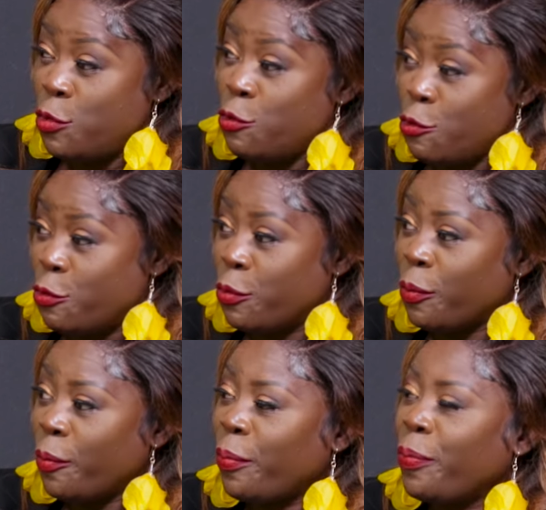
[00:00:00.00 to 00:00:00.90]
you.
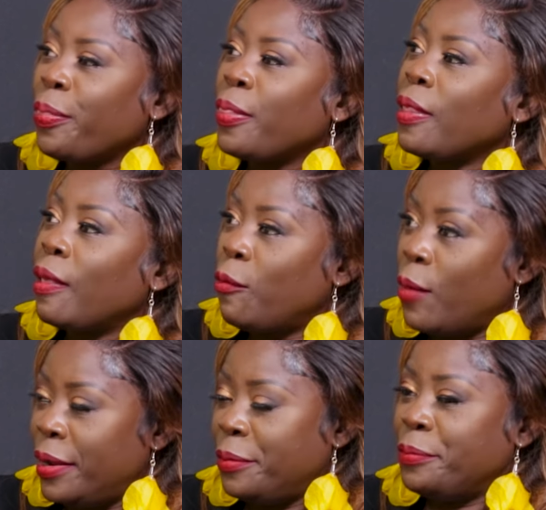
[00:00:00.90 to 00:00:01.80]
Okay.
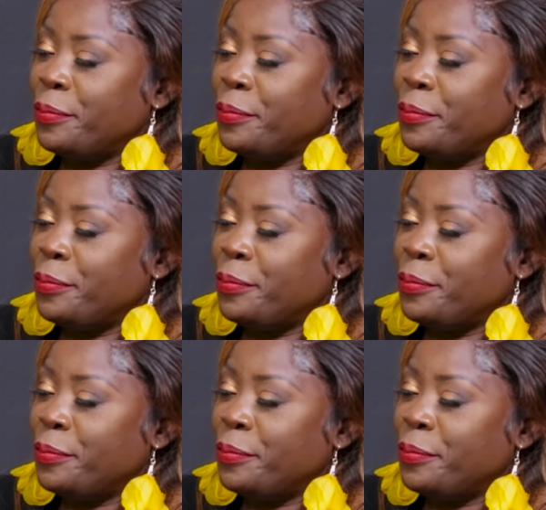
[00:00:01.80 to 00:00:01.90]
One.